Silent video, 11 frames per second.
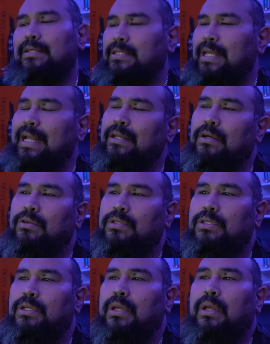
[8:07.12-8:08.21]
side
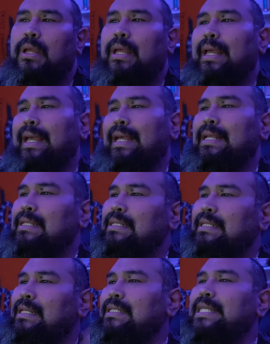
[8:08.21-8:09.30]
notes, is it
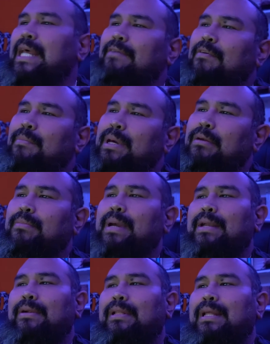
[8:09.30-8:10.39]
does have a better
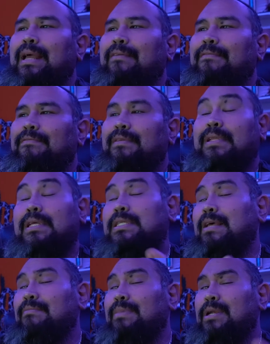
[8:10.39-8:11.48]
battery life. It does
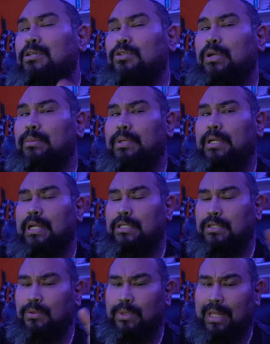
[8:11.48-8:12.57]
have better screen
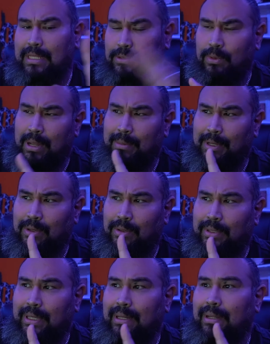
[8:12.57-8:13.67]
protection with that ceramic
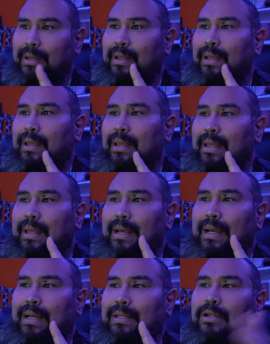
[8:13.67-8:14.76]
coating.
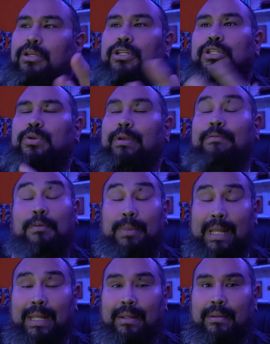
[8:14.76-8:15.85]
Larger screen for
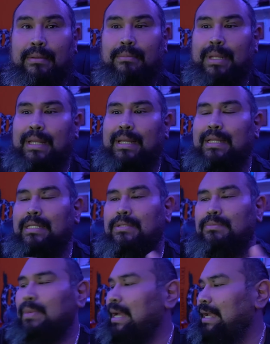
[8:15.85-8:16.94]
me, because
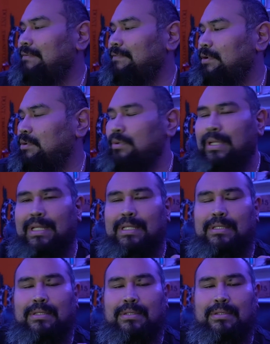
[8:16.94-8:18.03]
my phone
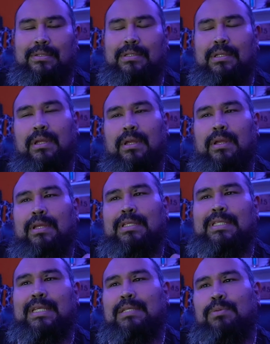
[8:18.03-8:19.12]
is
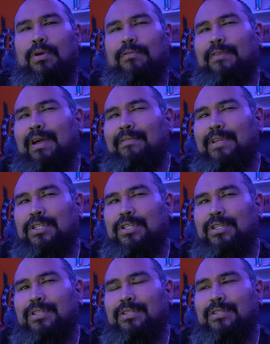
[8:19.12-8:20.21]
6.5
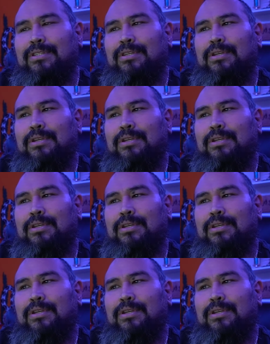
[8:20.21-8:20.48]
inches,